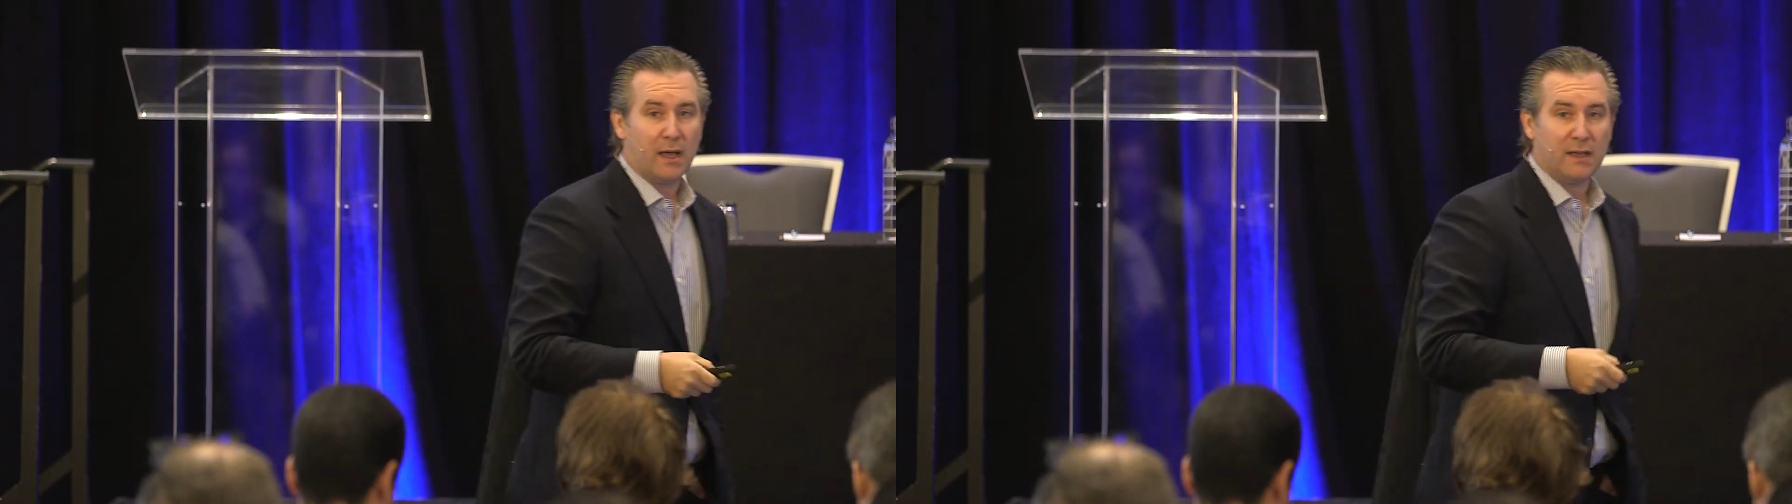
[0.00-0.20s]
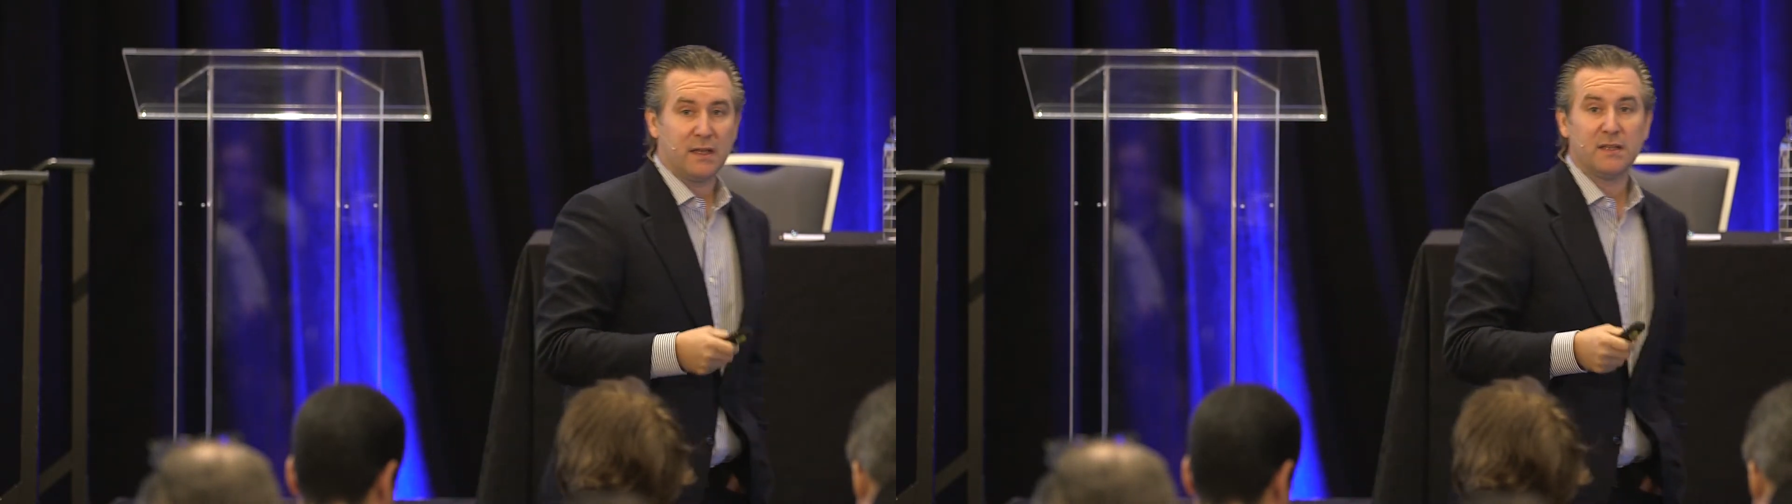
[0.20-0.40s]

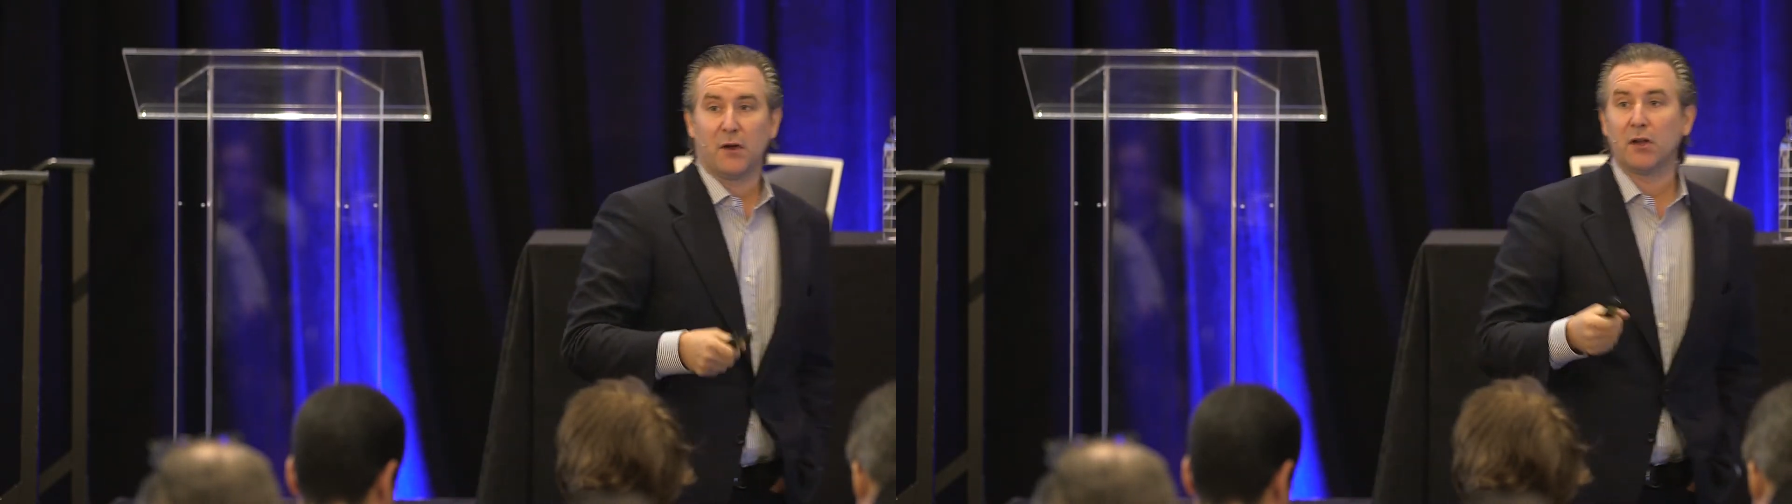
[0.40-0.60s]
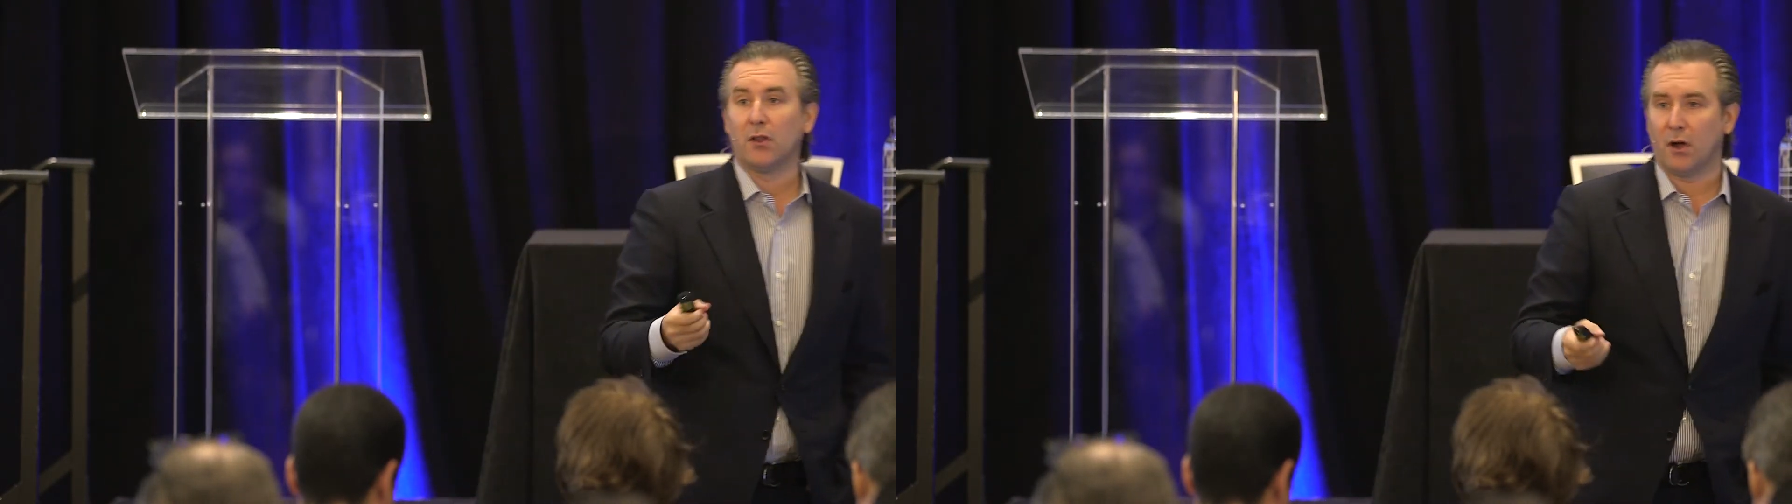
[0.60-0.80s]
is
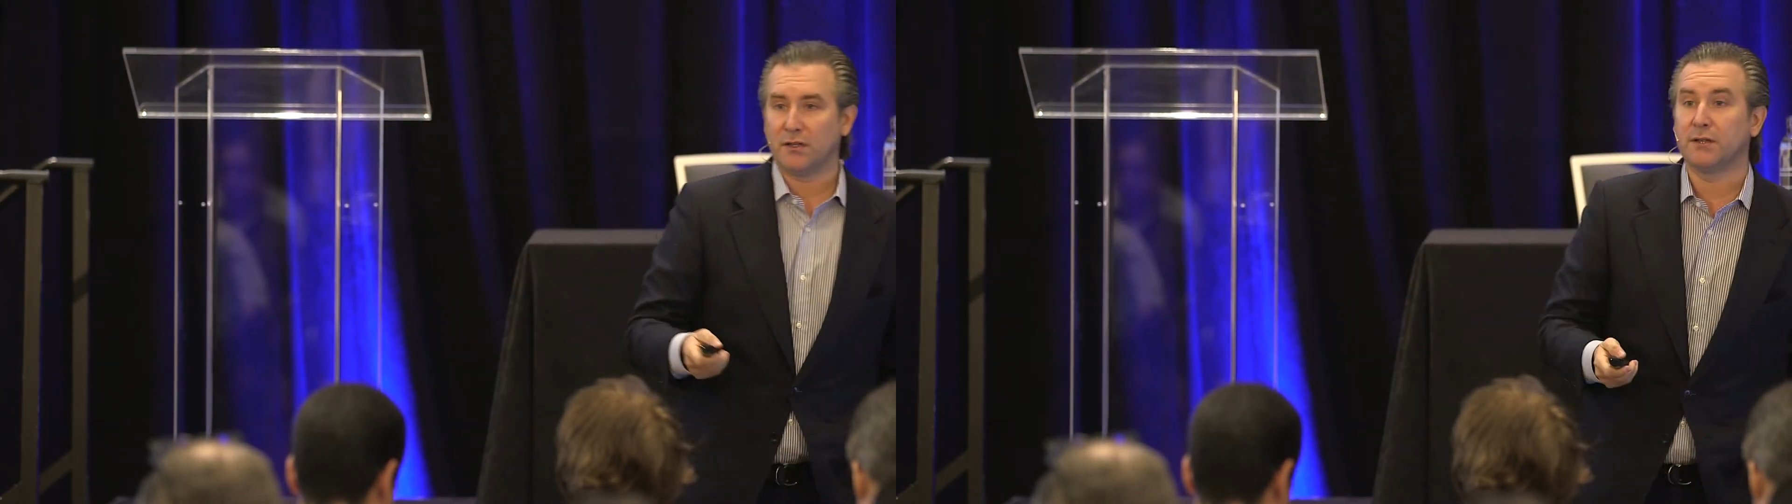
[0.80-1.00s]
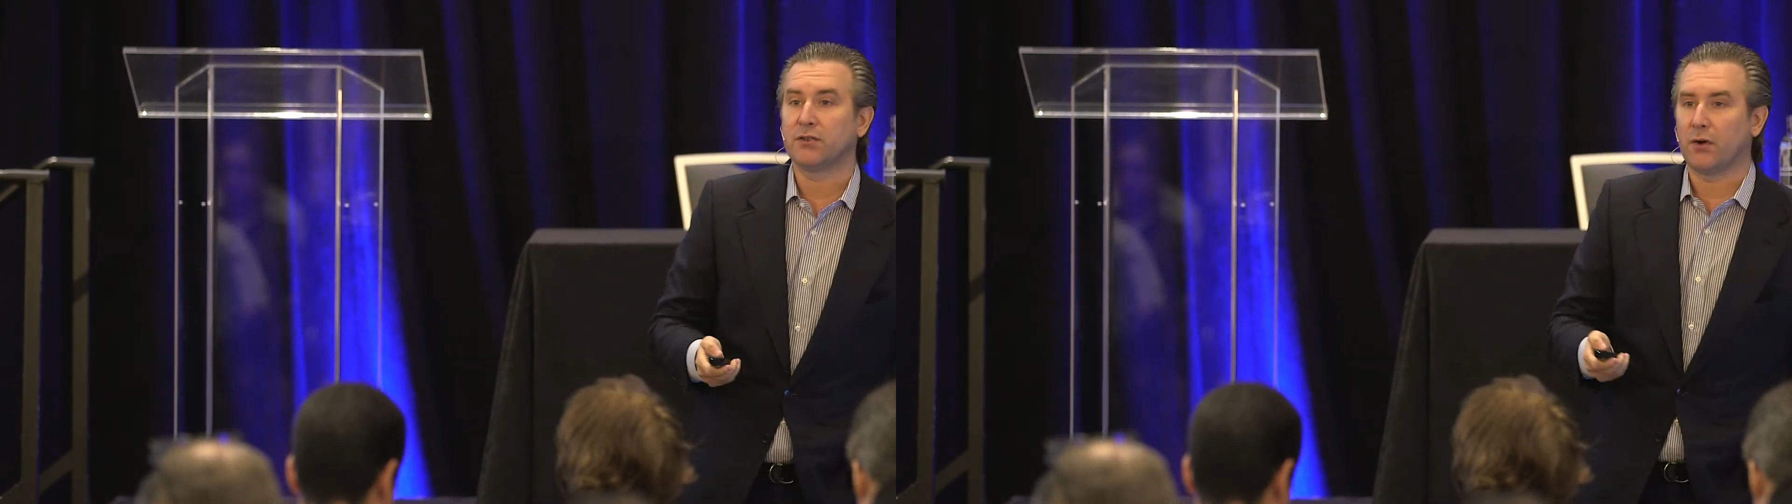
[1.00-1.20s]
very large, and it's